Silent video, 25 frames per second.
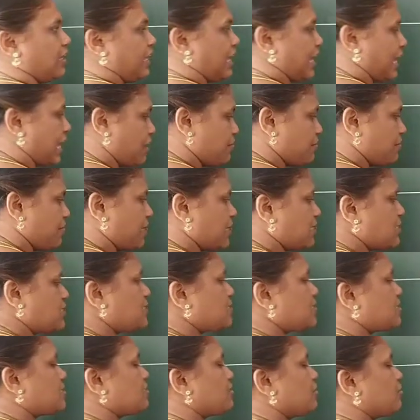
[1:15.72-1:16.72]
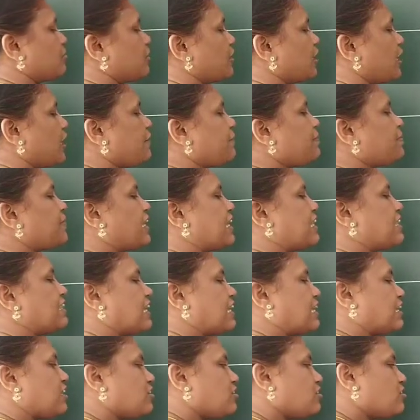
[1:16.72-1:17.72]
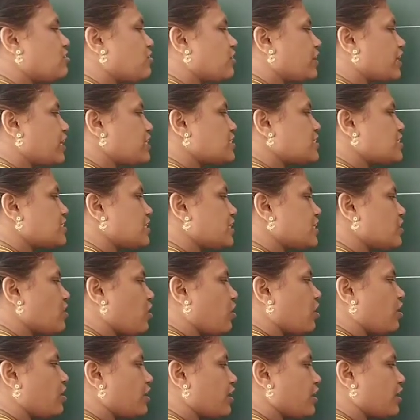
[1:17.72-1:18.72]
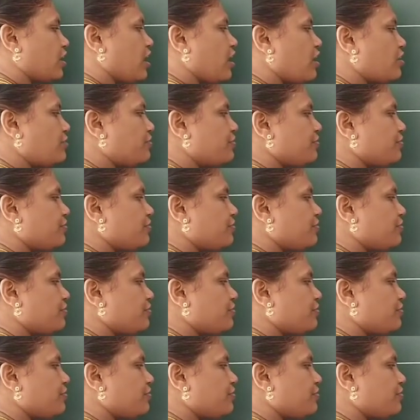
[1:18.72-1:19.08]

elements, okay, in the increasing order